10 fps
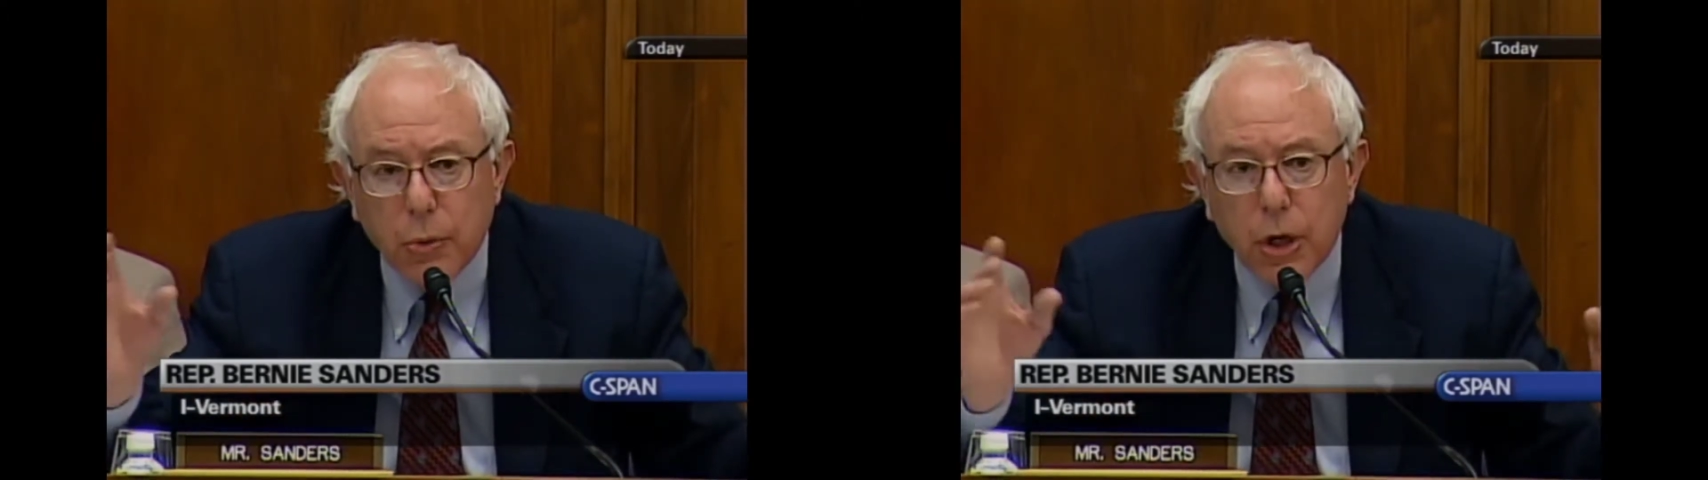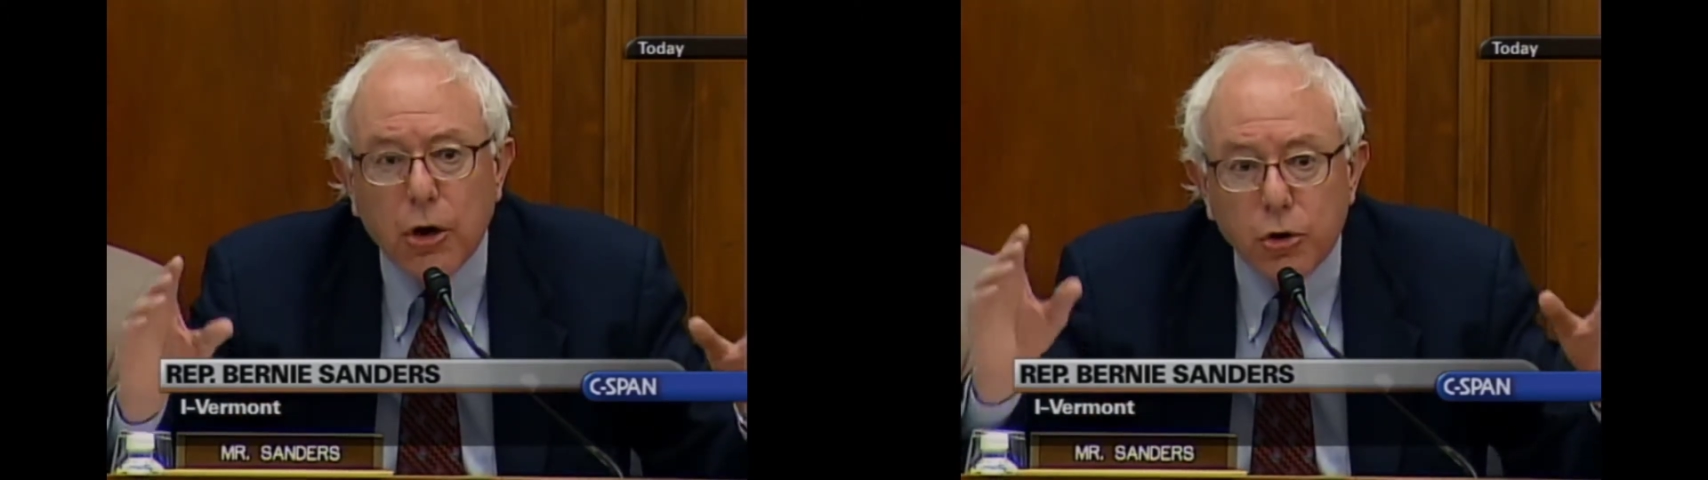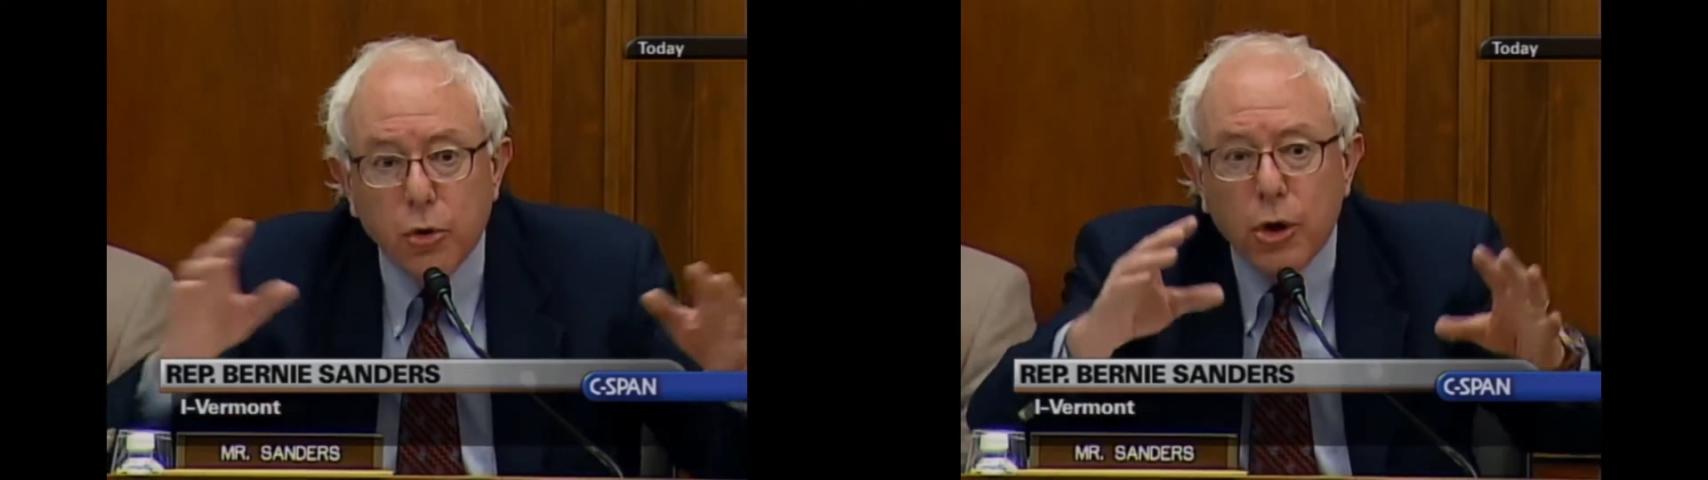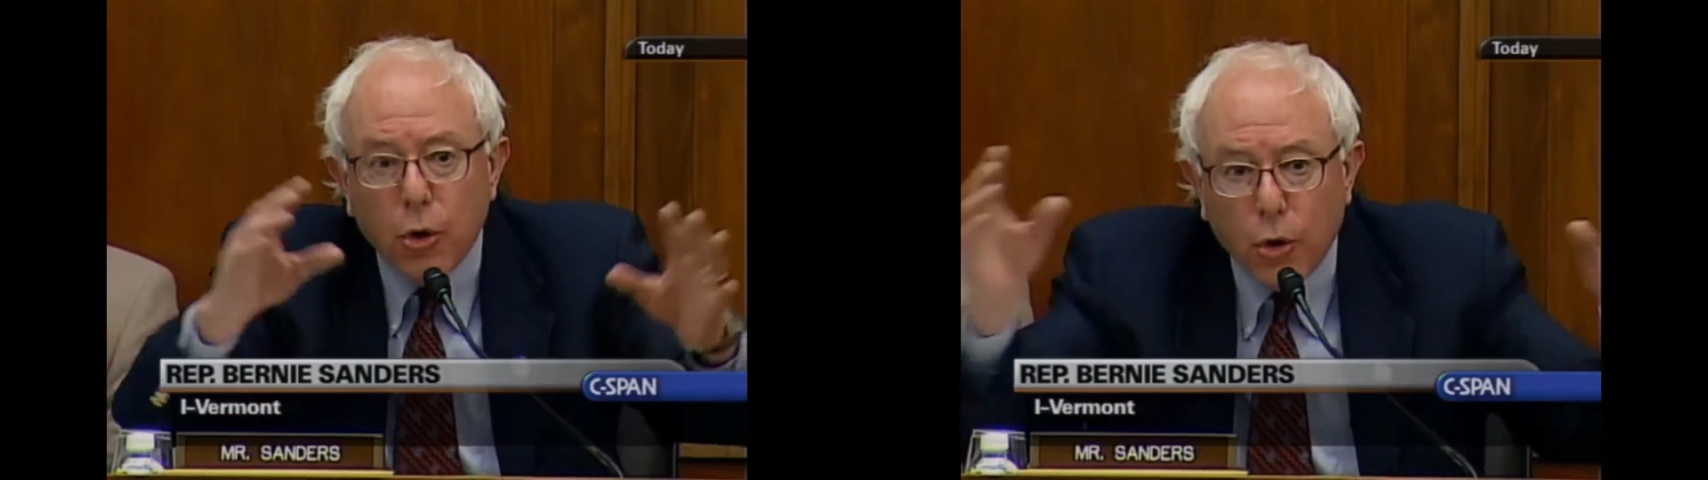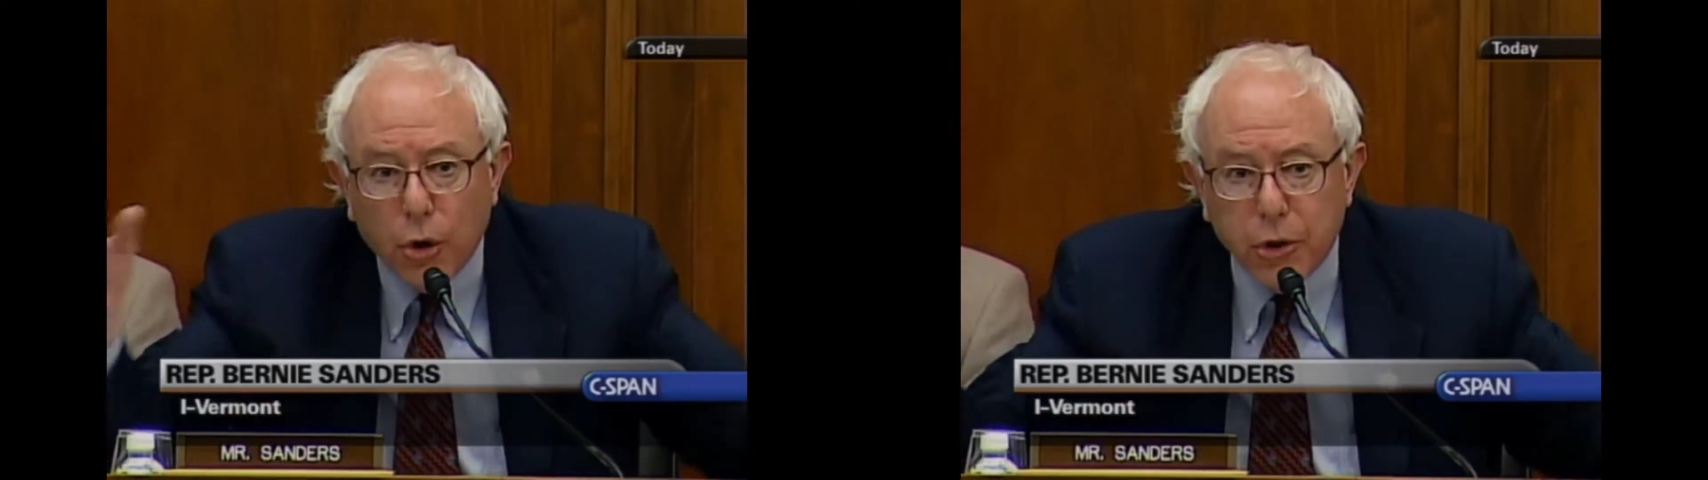we are doing
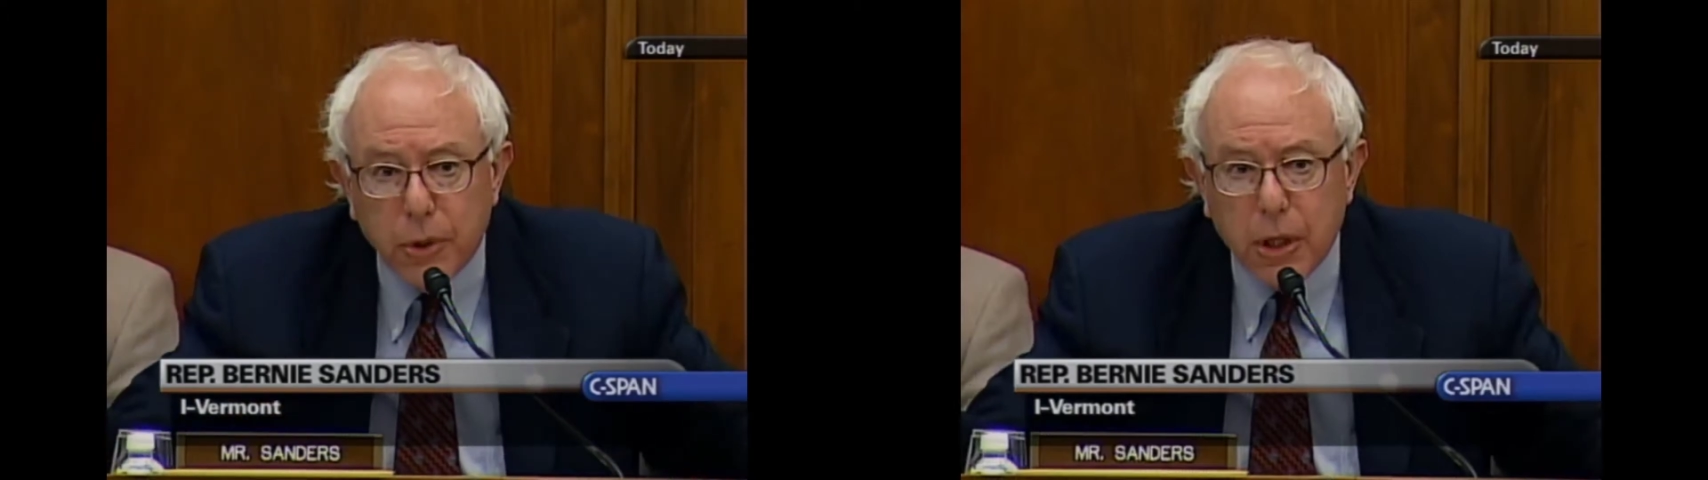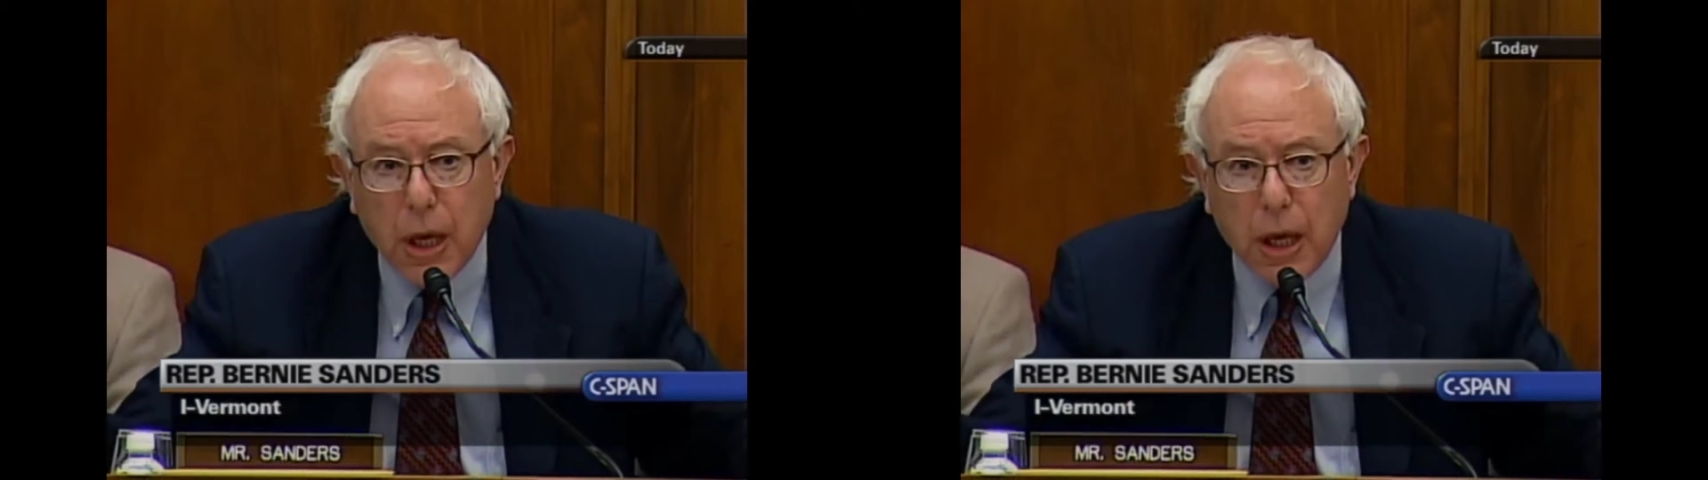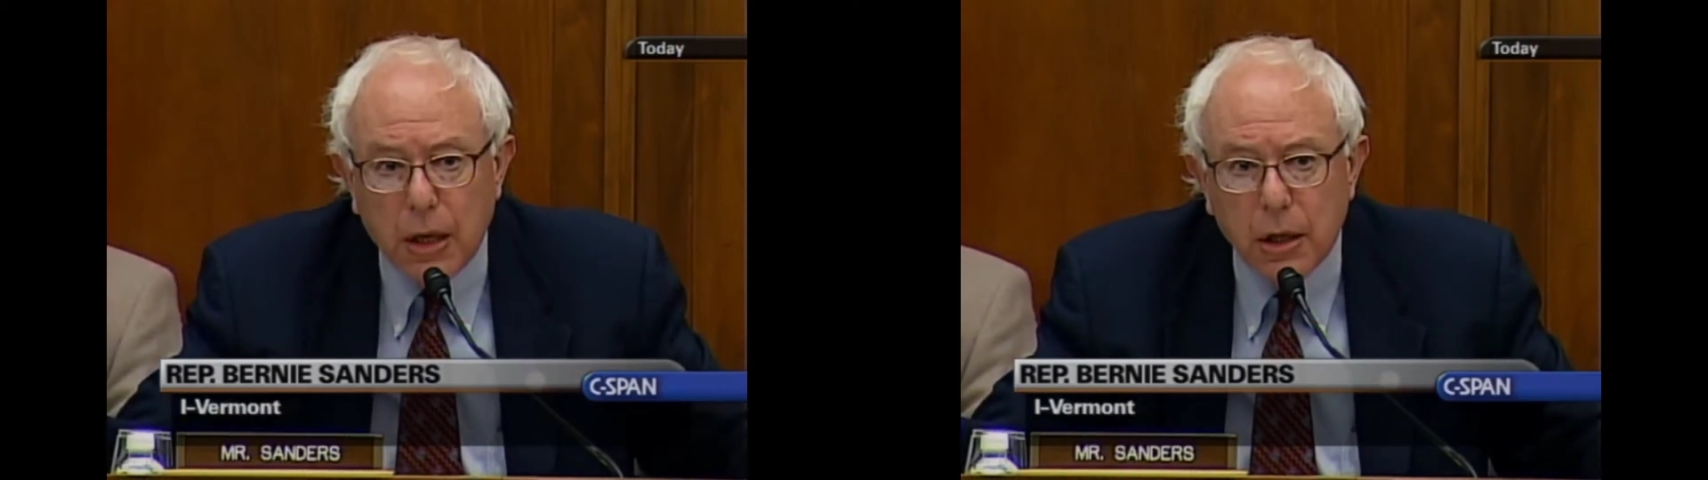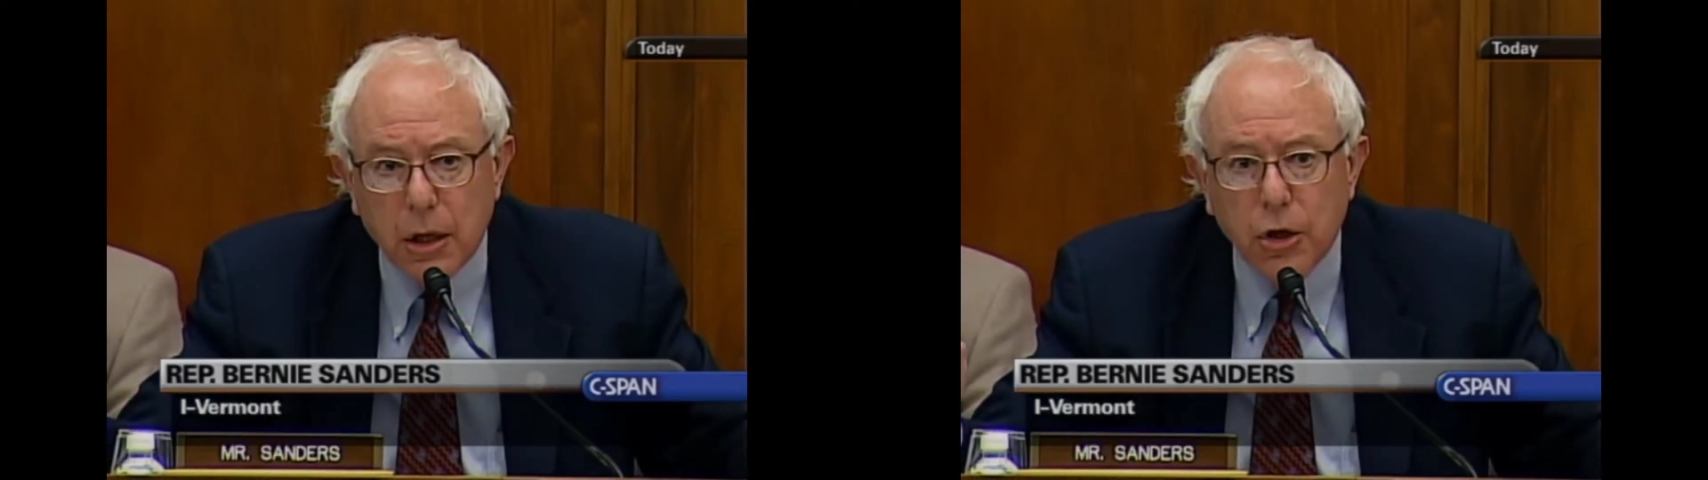all that we can